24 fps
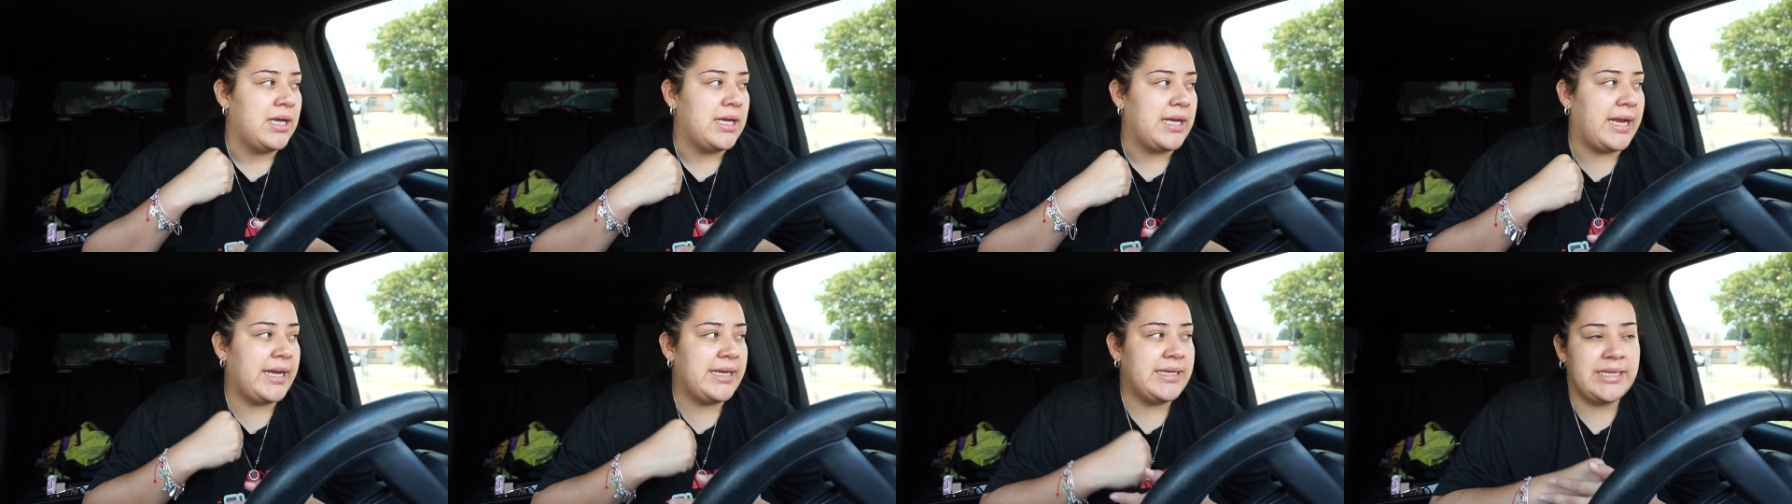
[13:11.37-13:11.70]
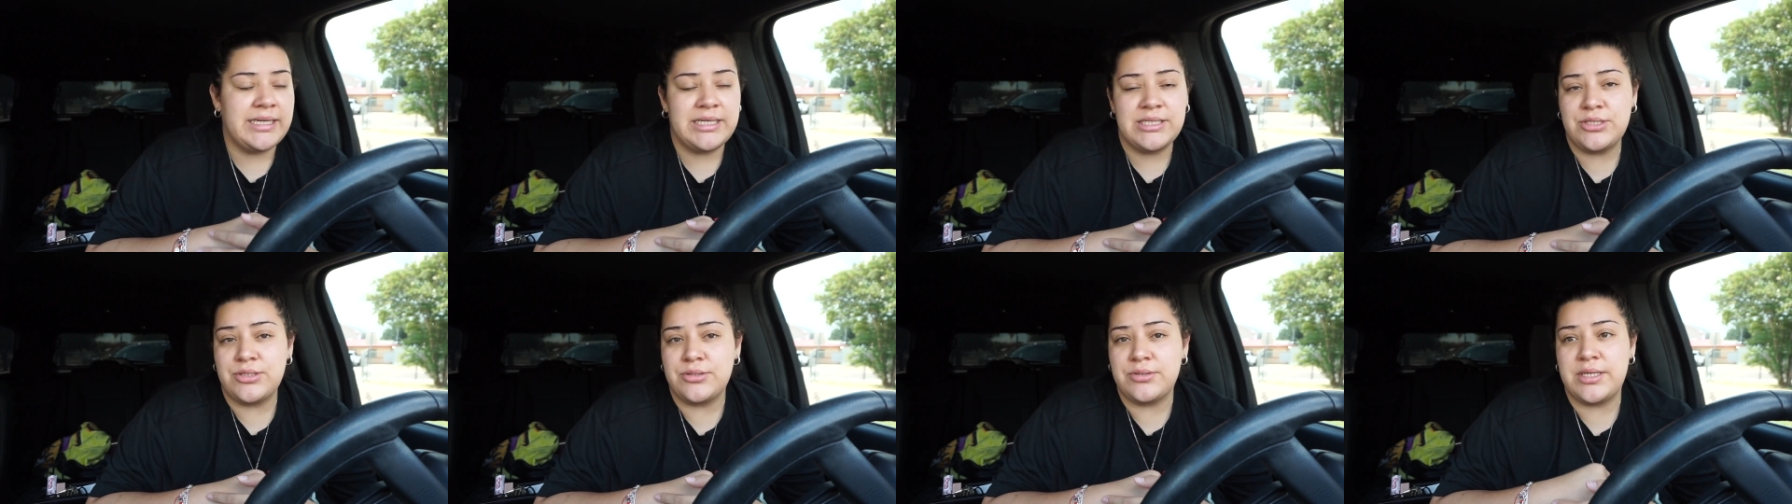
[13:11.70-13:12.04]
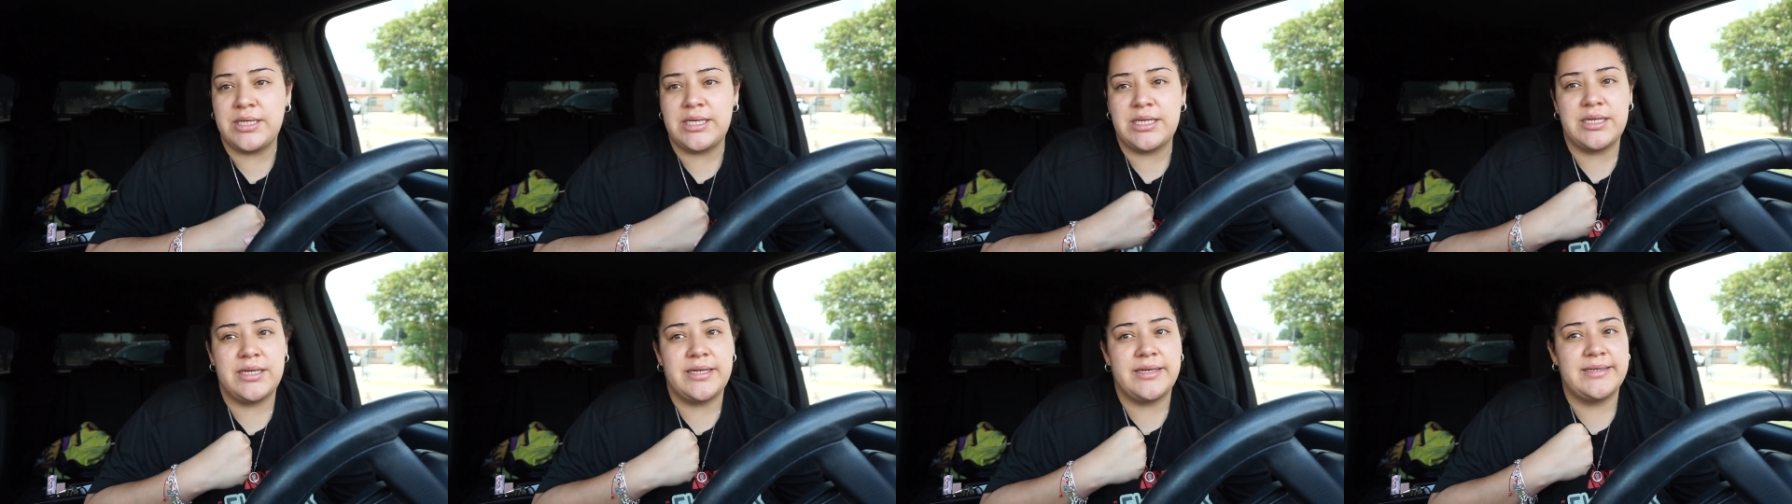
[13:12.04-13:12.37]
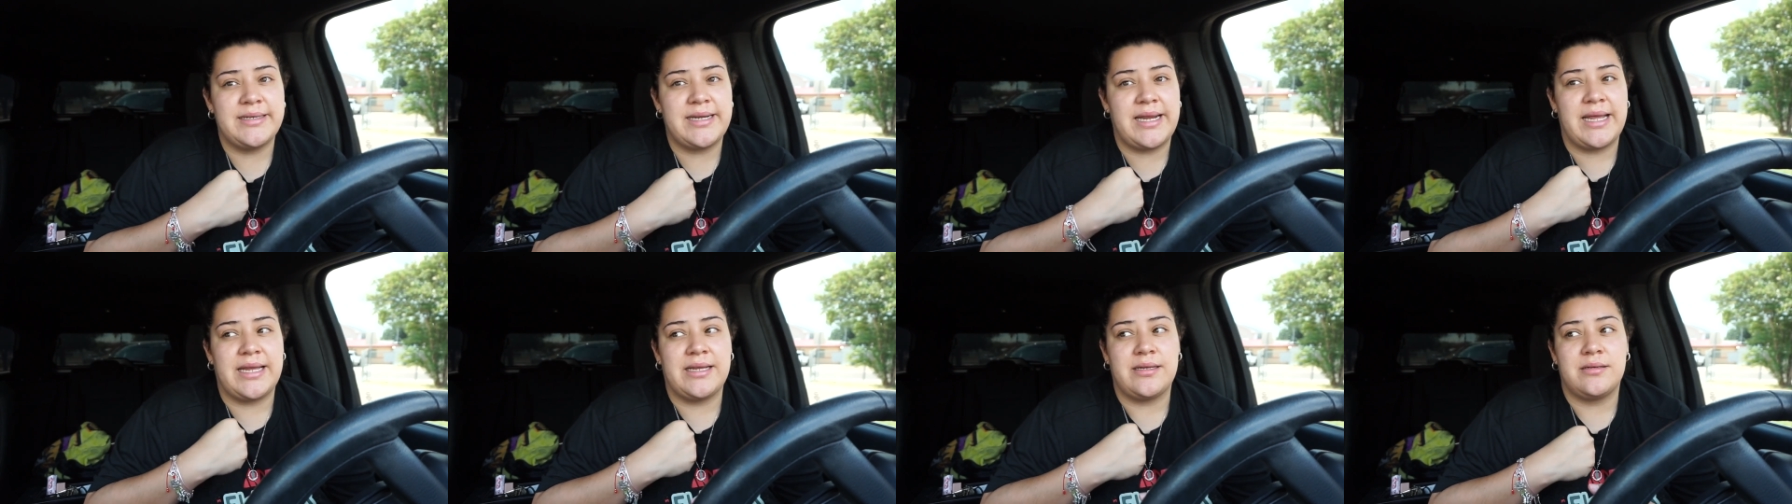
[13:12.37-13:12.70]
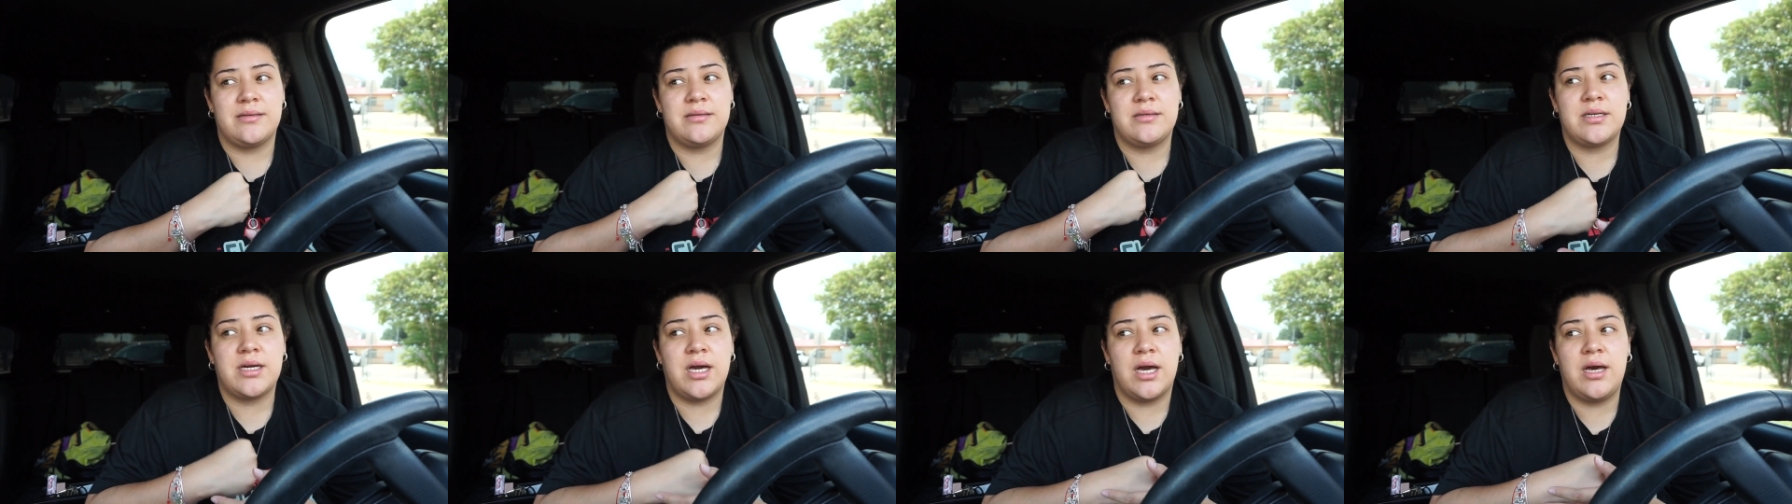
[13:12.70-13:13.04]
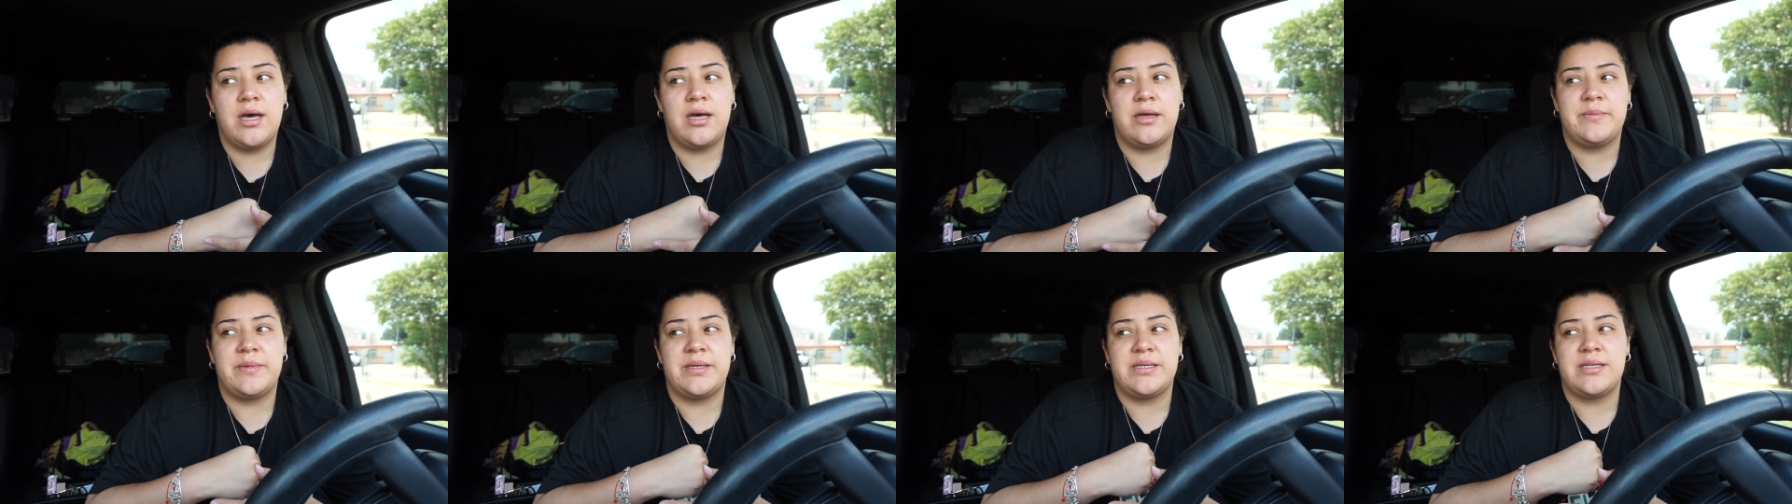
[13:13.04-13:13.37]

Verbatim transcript: I need you here, like, come.